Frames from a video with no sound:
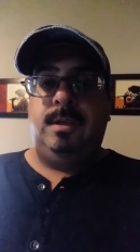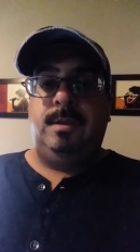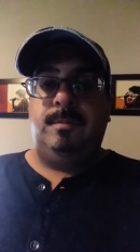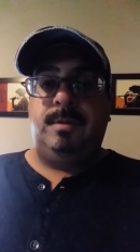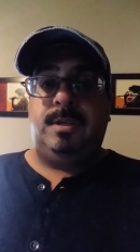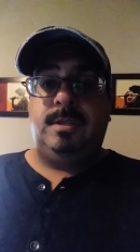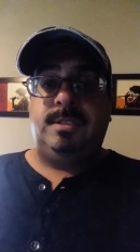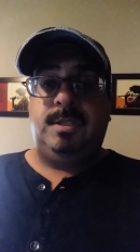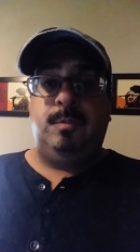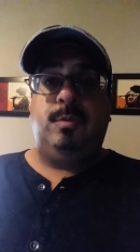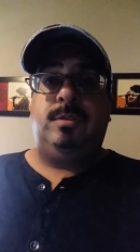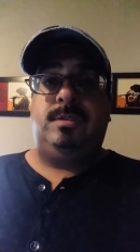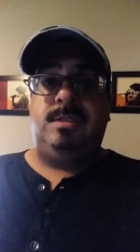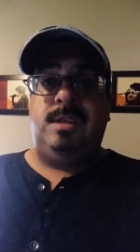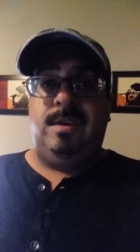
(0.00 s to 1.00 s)
because it will
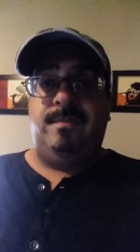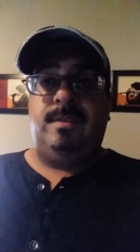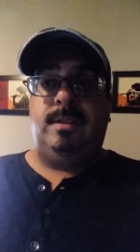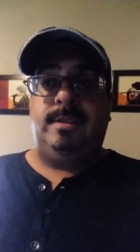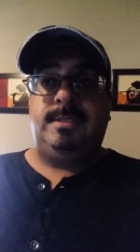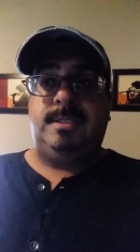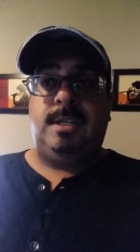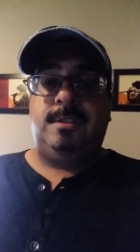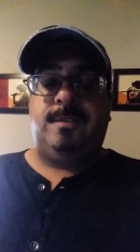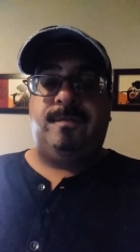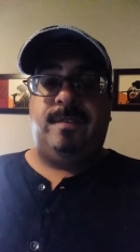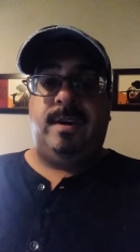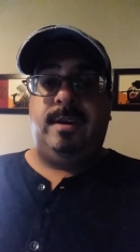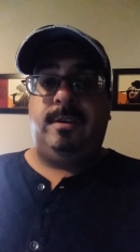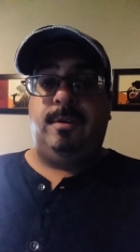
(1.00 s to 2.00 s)
definitely
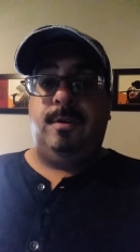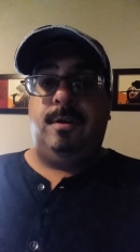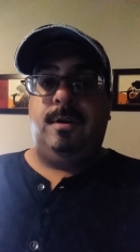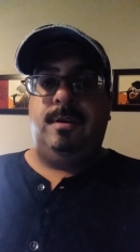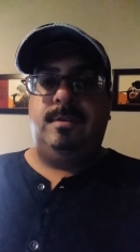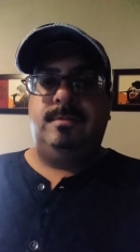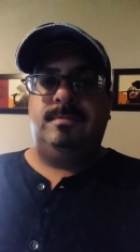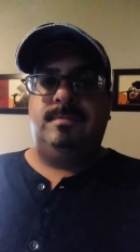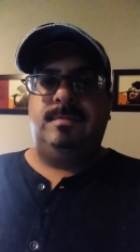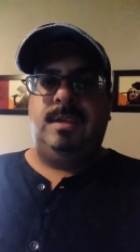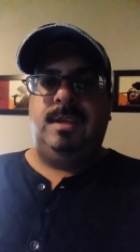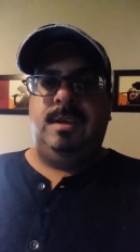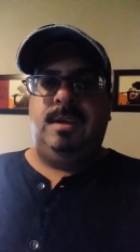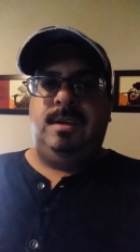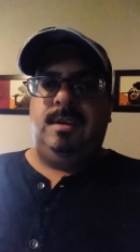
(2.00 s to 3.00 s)
satisfy your
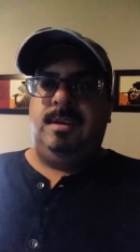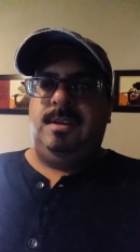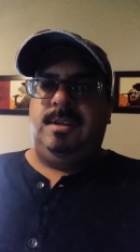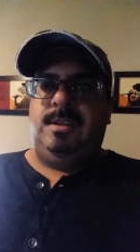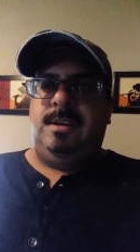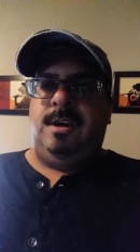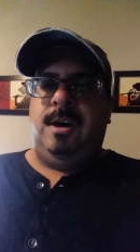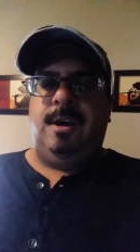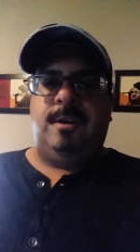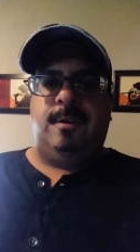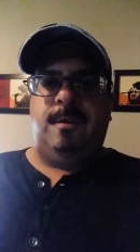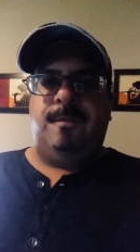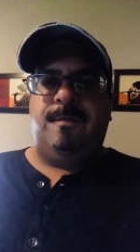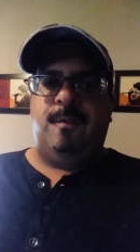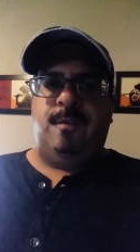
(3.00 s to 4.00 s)

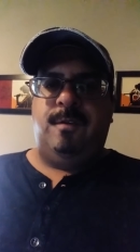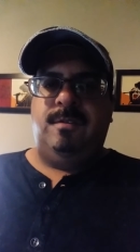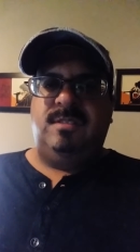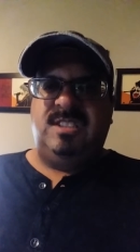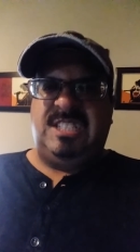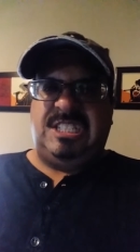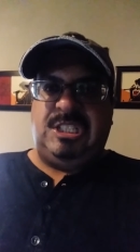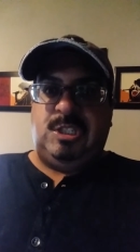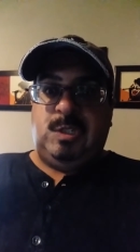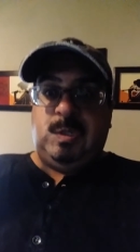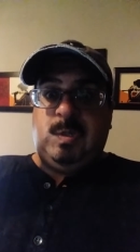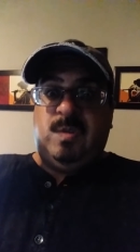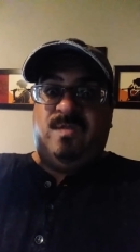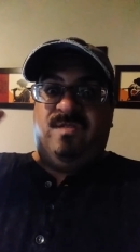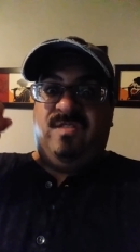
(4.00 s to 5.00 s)
hunger for
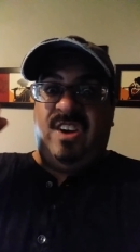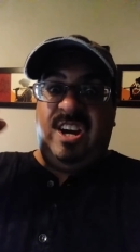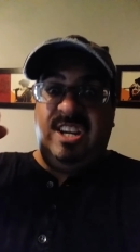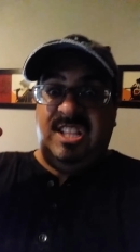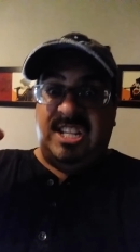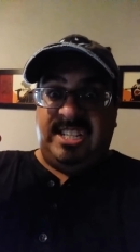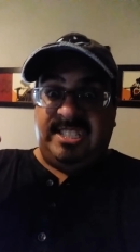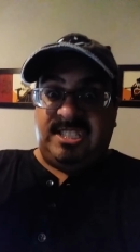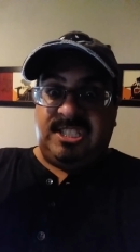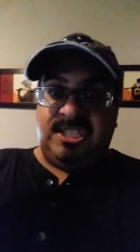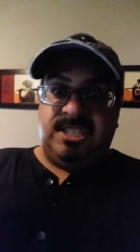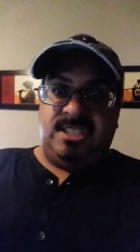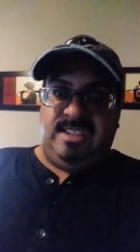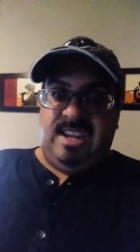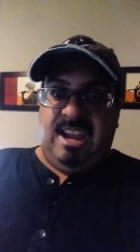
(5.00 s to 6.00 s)
violence
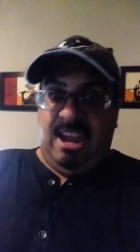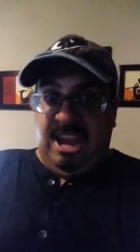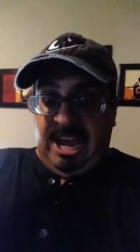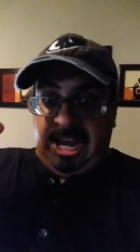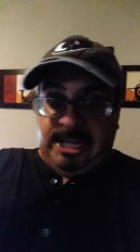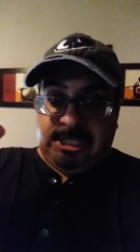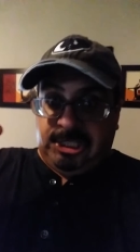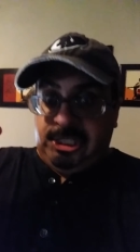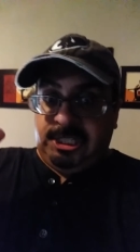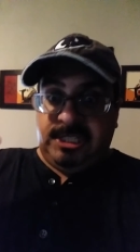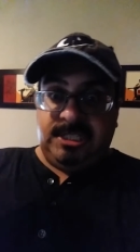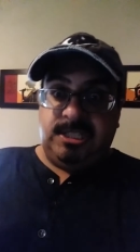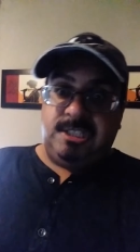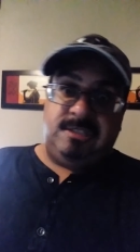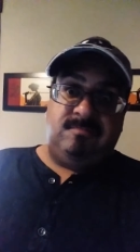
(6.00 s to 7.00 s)
and
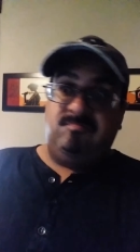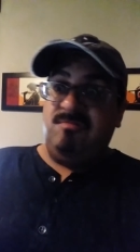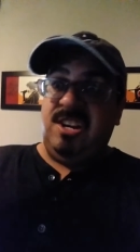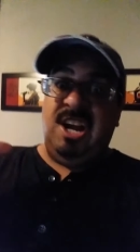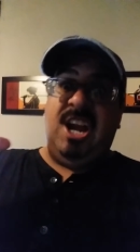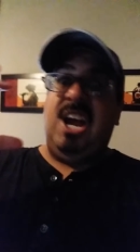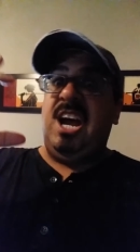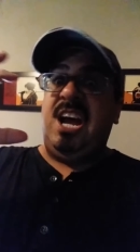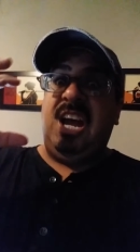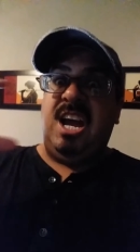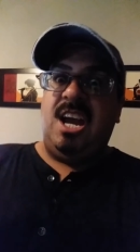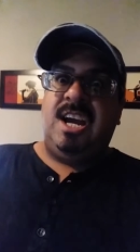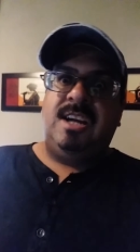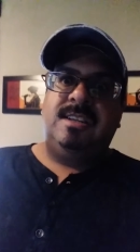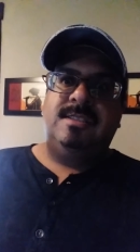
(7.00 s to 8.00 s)
action and
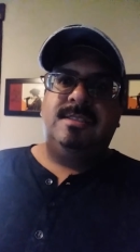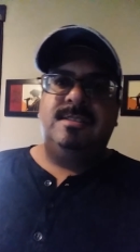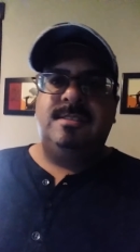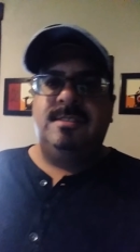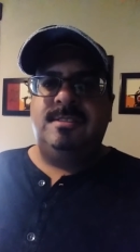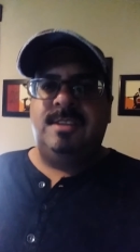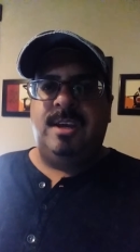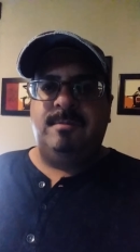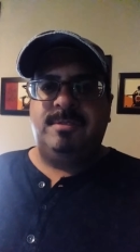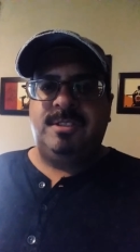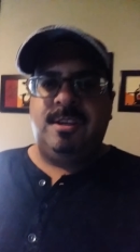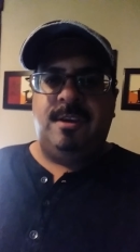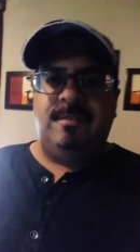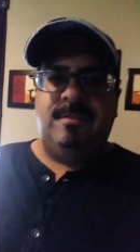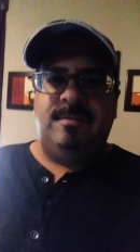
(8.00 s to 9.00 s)
type
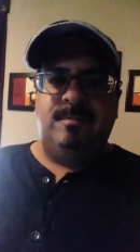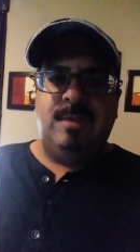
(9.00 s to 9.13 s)
stuff.